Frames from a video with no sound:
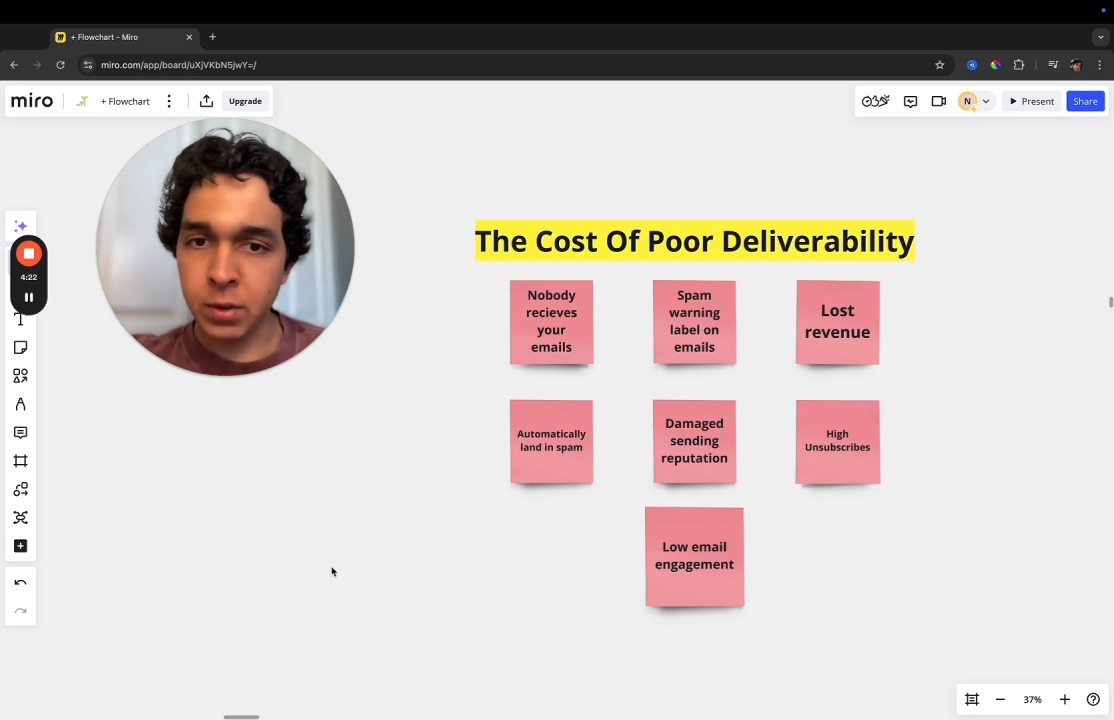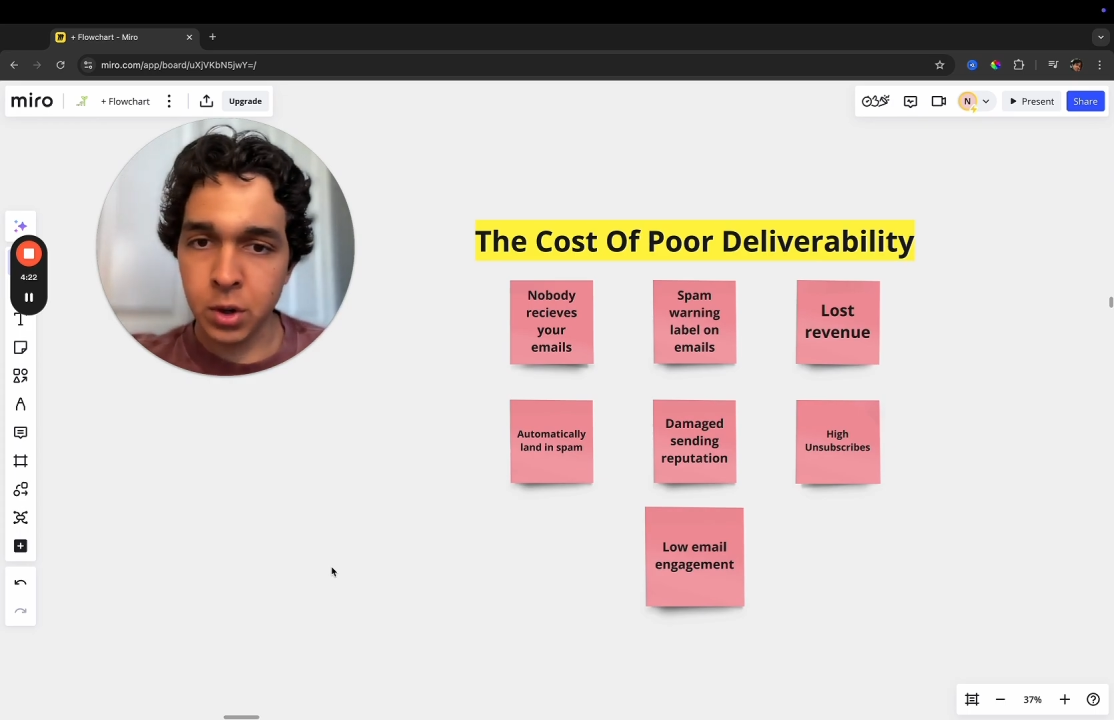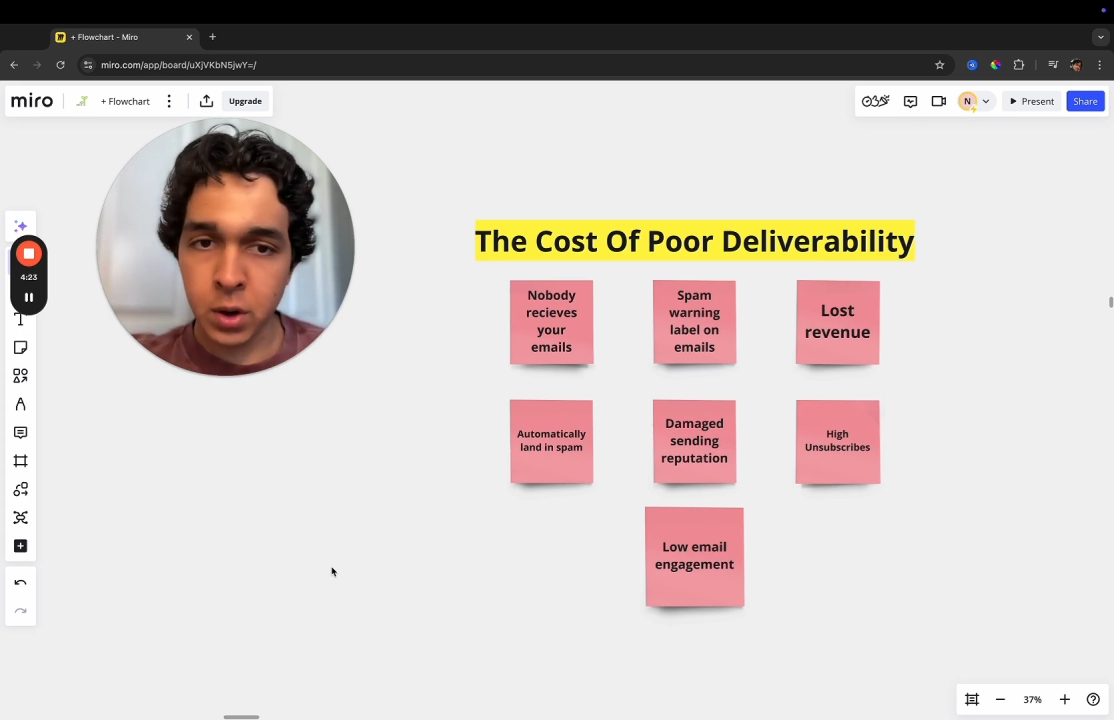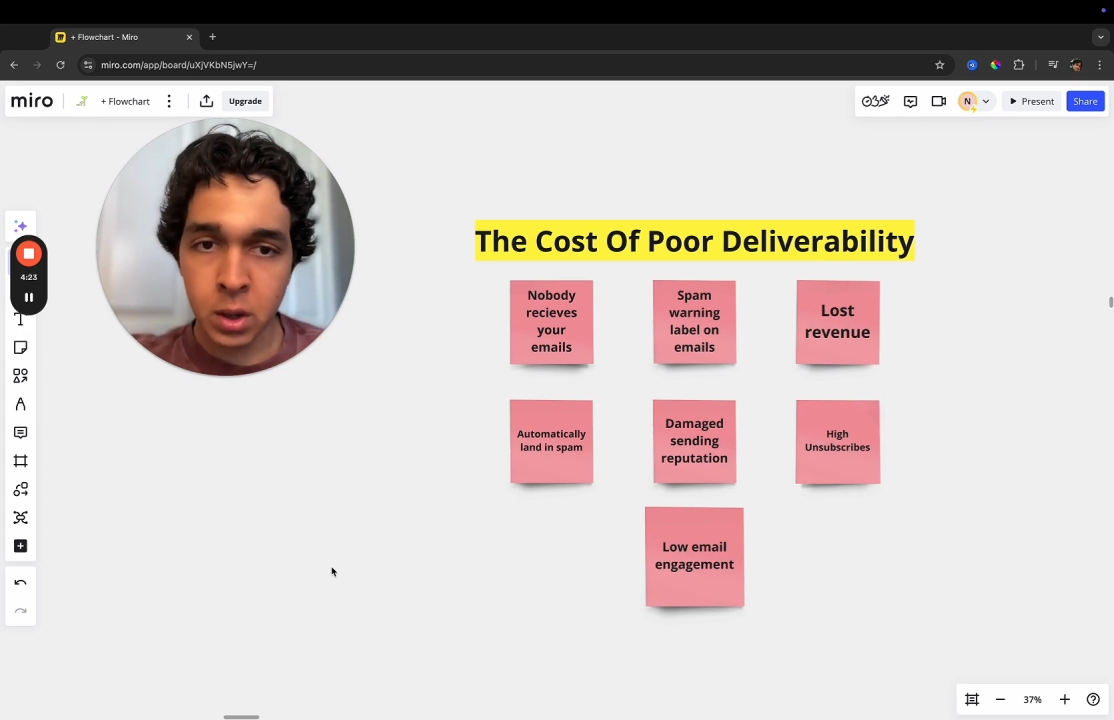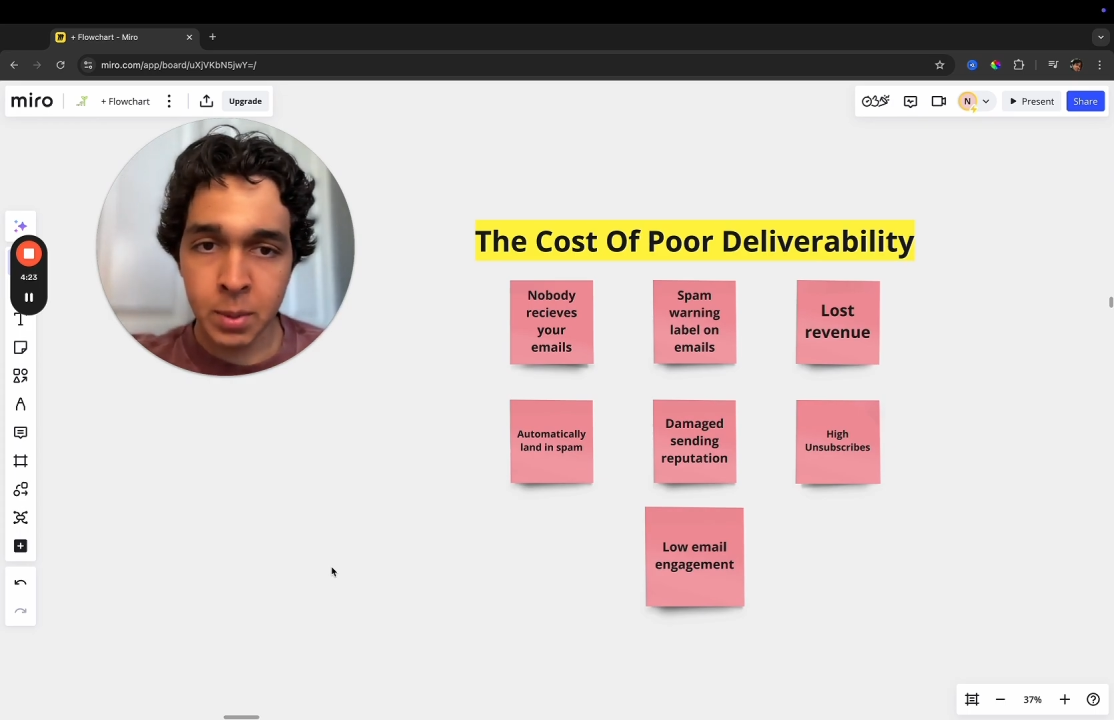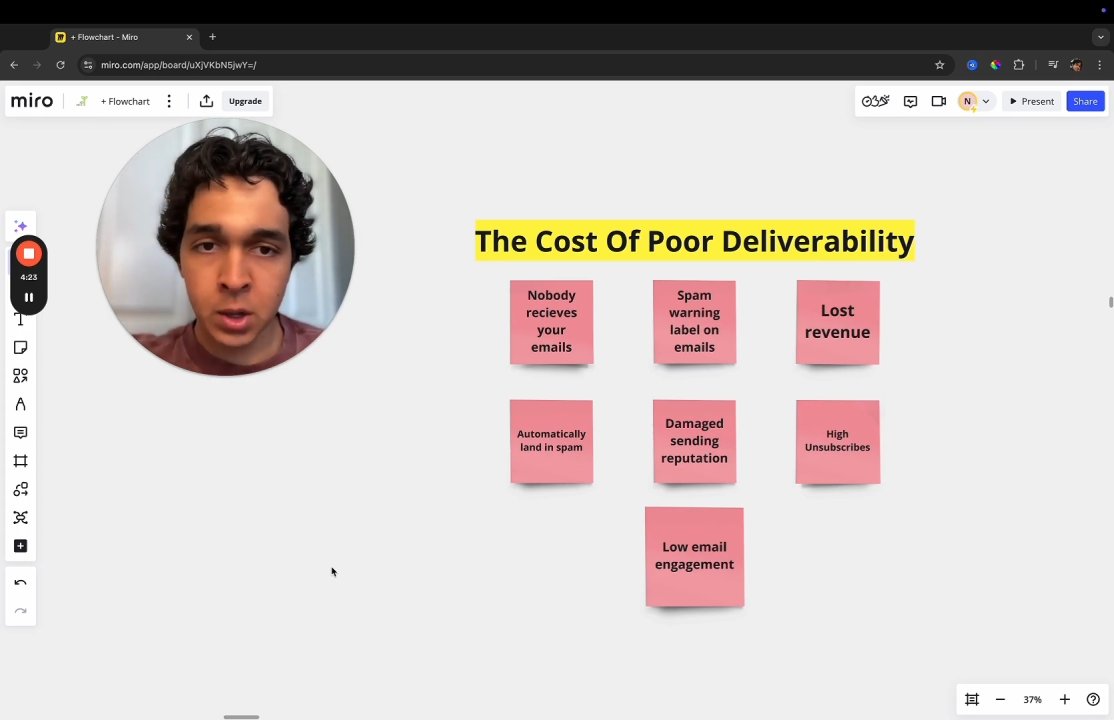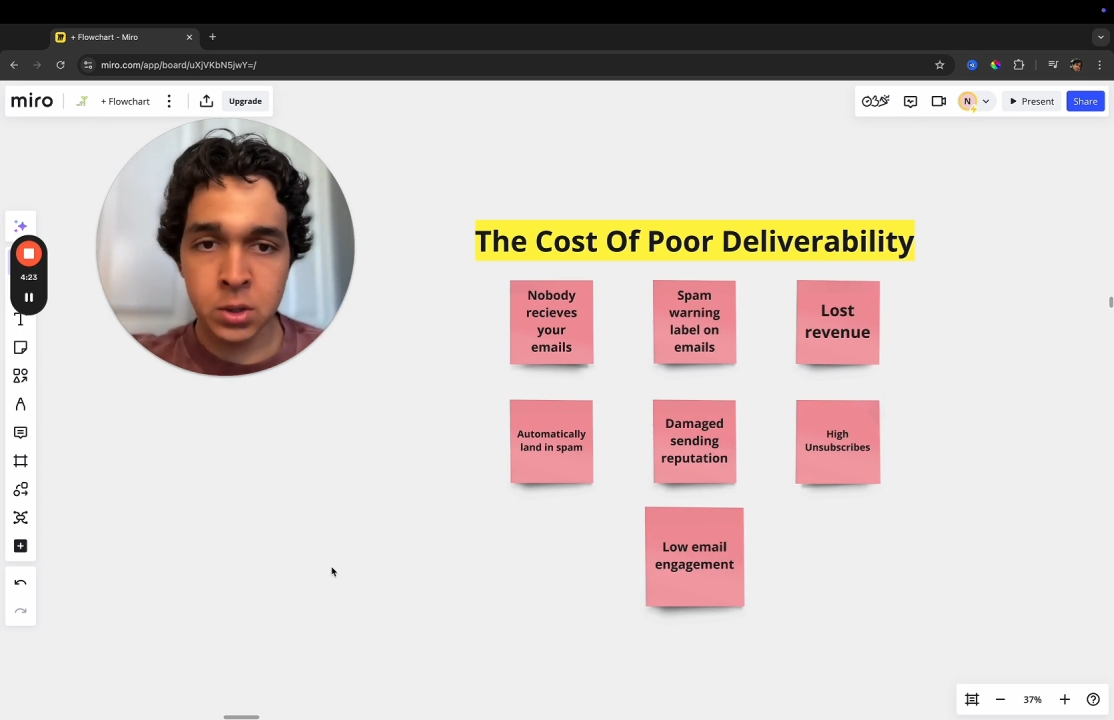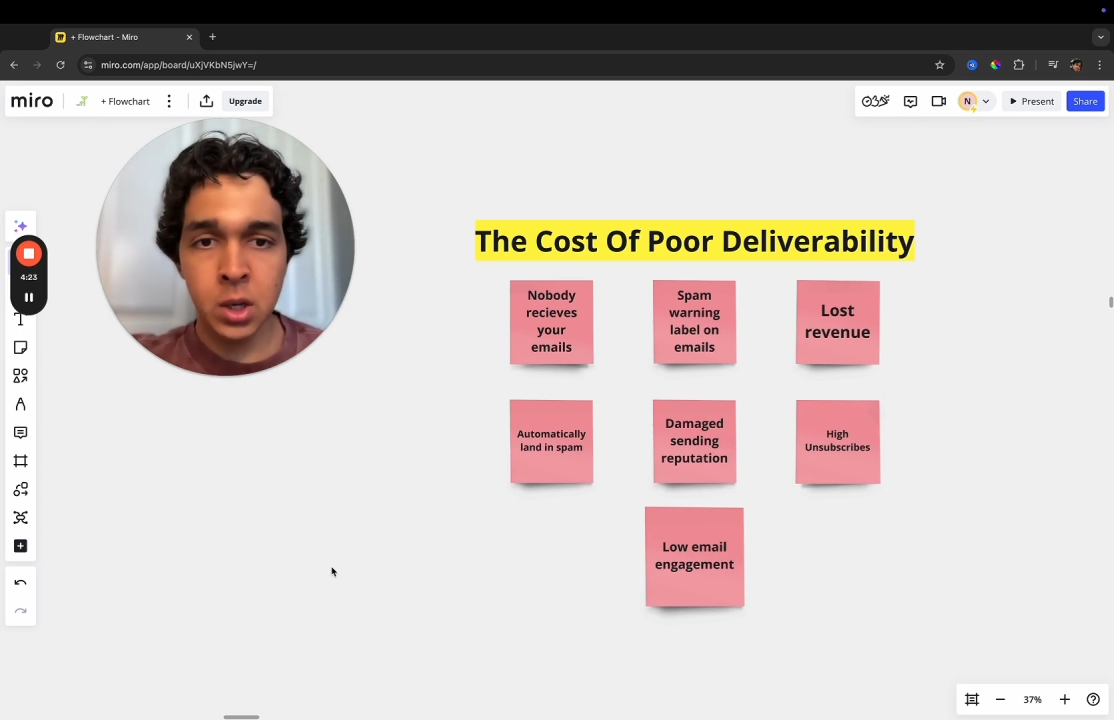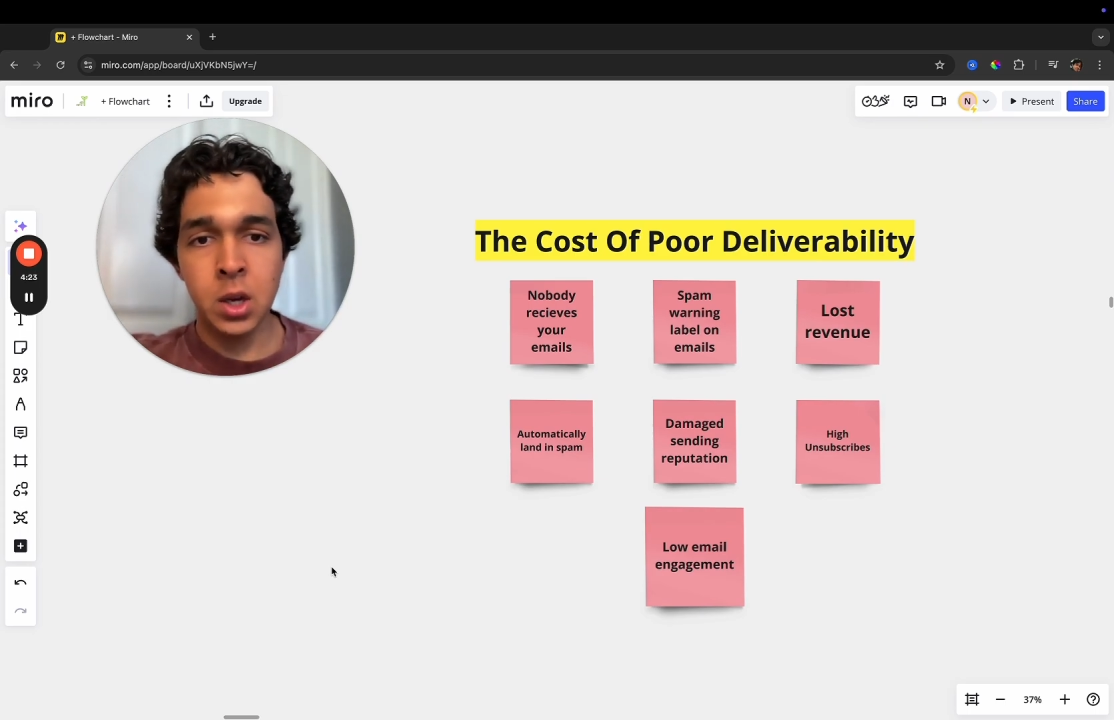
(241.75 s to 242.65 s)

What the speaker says: your emails.